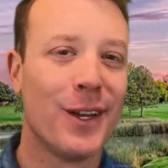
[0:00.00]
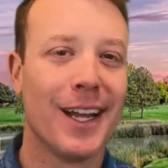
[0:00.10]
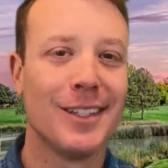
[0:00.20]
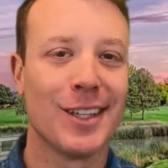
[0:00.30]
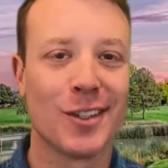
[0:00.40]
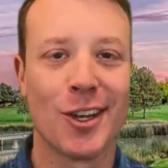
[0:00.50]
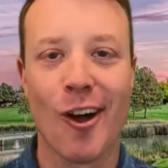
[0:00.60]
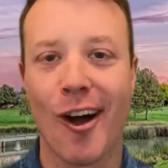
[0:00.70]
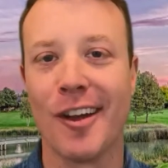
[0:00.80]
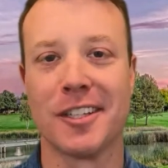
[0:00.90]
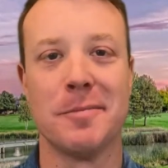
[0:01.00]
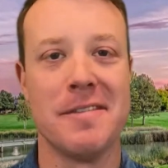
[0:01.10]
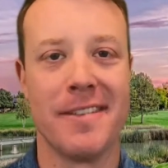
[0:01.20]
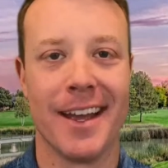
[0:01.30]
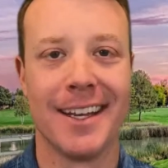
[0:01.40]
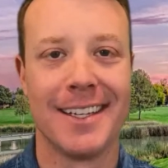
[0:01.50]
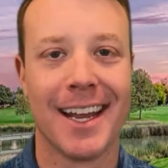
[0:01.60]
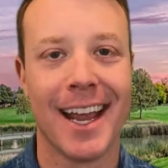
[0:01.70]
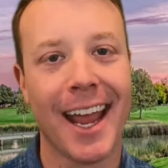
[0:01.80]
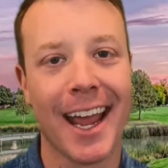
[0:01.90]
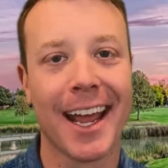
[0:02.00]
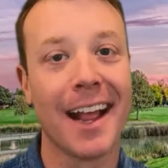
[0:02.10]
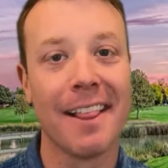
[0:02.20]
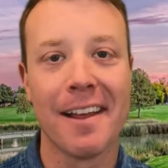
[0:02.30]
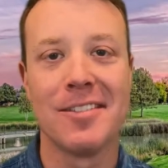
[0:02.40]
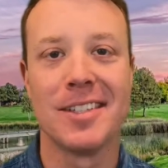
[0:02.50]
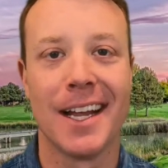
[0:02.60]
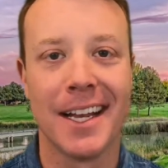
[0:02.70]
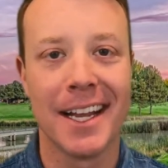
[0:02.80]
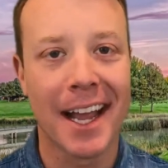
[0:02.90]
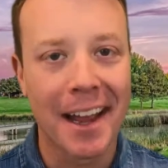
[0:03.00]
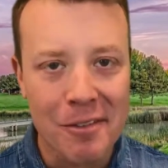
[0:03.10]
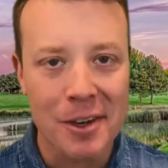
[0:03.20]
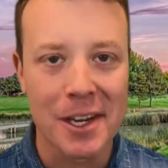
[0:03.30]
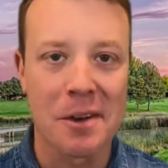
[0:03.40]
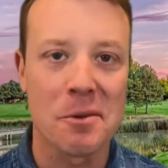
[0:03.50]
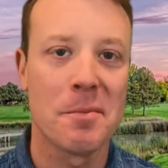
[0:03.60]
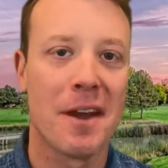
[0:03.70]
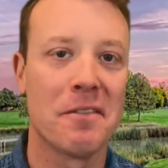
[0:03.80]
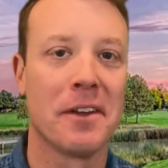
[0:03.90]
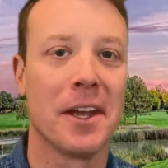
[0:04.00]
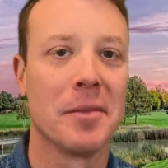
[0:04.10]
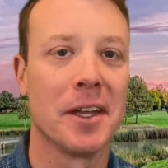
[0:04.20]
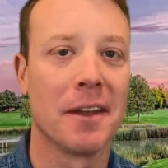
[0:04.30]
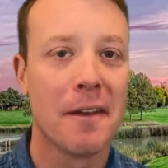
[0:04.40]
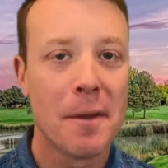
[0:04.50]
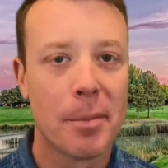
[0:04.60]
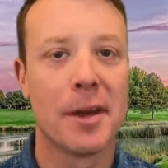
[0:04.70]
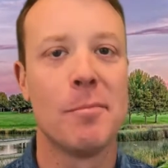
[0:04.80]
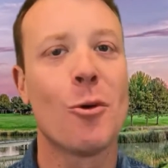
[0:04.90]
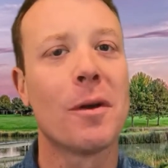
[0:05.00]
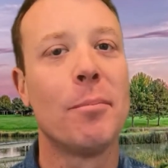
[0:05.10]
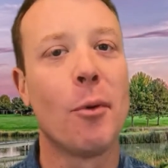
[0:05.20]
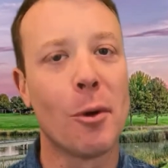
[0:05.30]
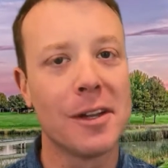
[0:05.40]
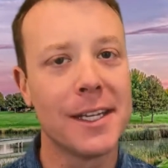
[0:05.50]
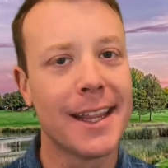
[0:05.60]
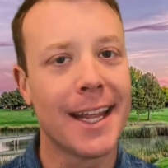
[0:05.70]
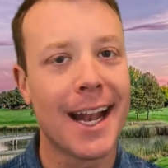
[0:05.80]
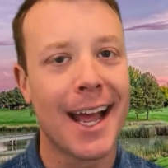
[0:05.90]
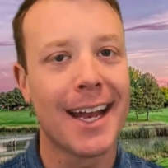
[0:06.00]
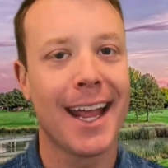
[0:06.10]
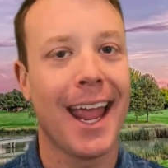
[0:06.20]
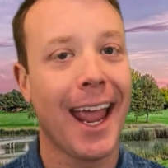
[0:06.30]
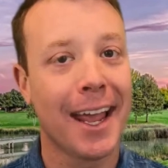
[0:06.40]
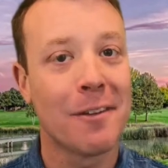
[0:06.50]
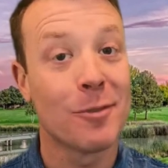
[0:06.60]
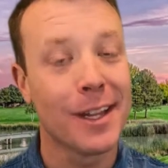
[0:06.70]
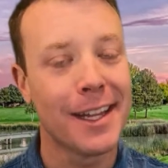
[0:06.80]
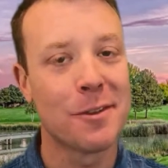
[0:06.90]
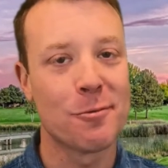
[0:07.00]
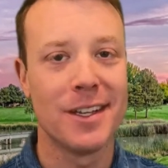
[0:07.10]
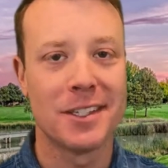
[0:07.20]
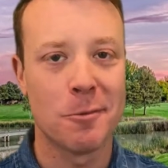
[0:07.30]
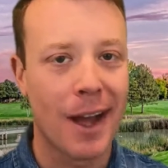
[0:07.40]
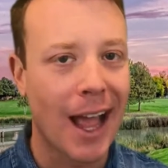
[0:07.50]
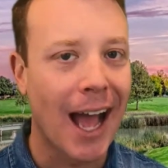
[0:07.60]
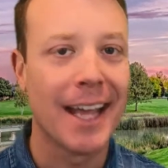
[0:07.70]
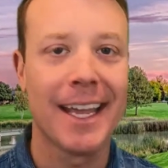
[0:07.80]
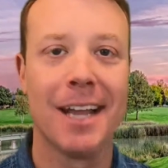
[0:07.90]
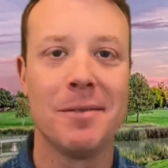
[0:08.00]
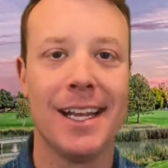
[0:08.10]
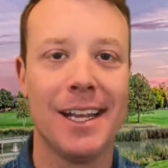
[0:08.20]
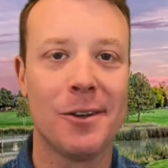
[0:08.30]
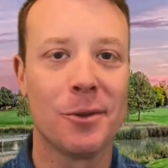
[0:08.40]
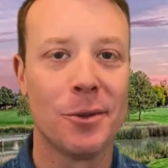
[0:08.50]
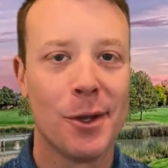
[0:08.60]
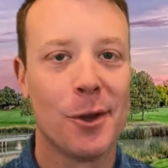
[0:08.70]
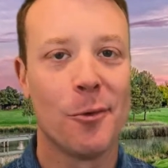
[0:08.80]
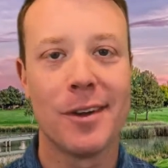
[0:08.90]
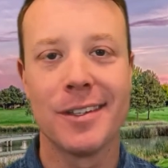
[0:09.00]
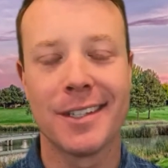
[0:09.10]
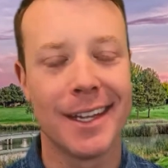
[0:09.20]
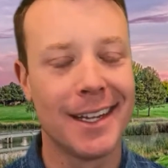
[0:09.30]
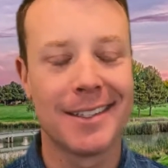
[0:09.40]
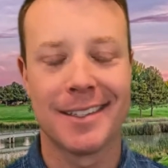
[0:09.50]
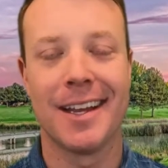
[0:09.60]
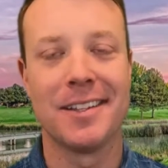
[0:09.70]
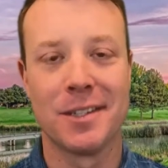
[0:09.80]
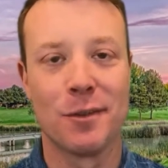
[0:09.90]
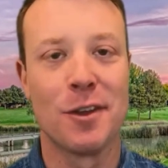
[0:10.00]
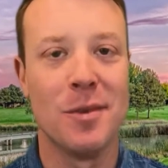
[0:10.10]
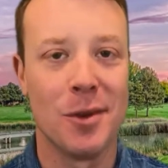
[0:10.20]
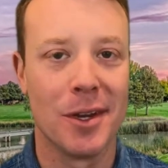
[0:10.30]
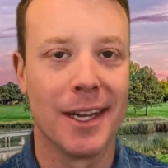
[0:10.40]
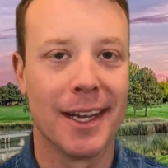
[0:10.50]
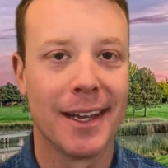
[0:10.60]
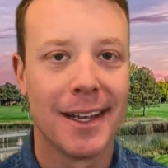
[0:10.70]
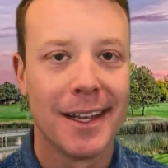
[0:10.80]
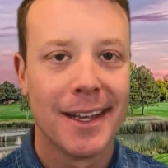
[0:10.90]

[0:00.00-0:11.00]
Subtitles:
Fun Days is an awesome event, and I love attending every year with my family. But more importantly than that, and really the reason why I came to Eagle, was its sense of community.